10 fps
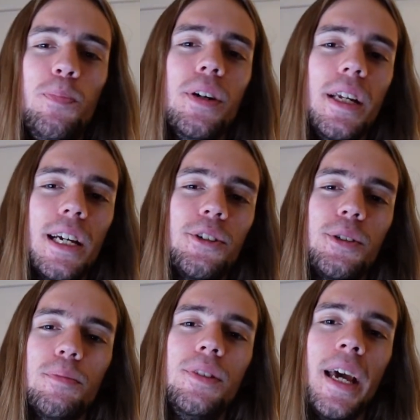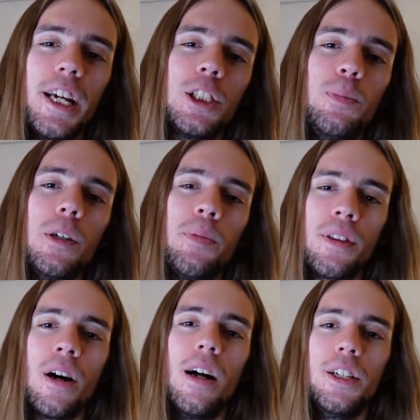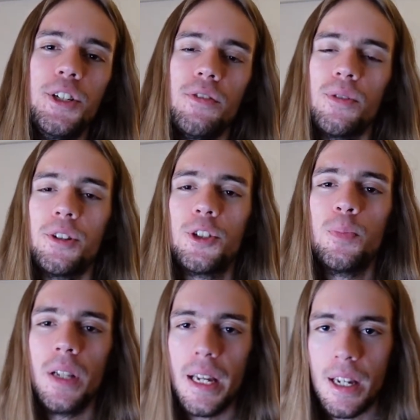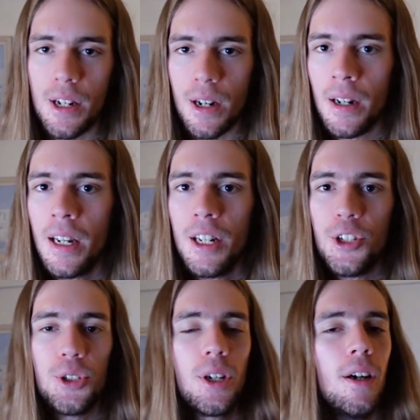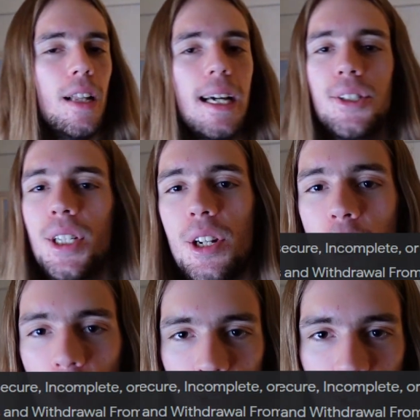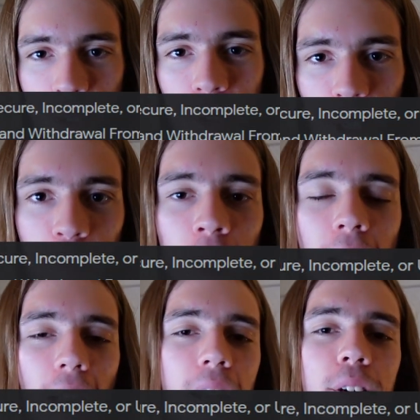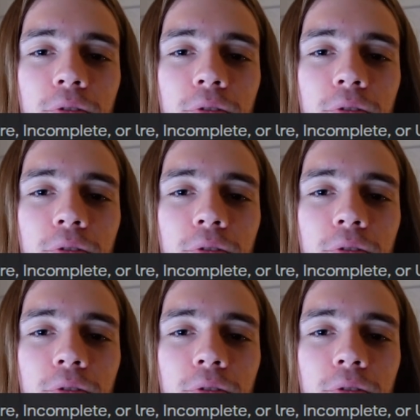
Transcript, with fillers: putting out some textbook pathology for display here, just classic narcissism and